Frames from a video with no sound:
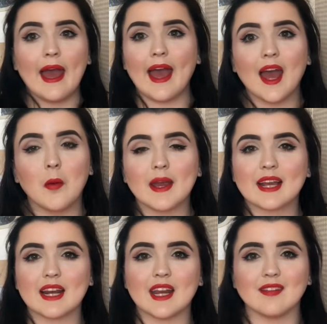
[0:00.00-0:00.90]
airway
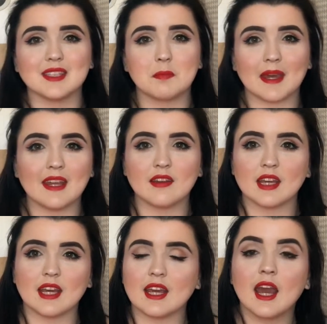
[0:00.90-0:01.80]
clearance,
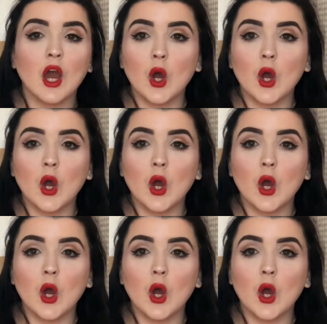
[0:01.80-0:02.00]
PT,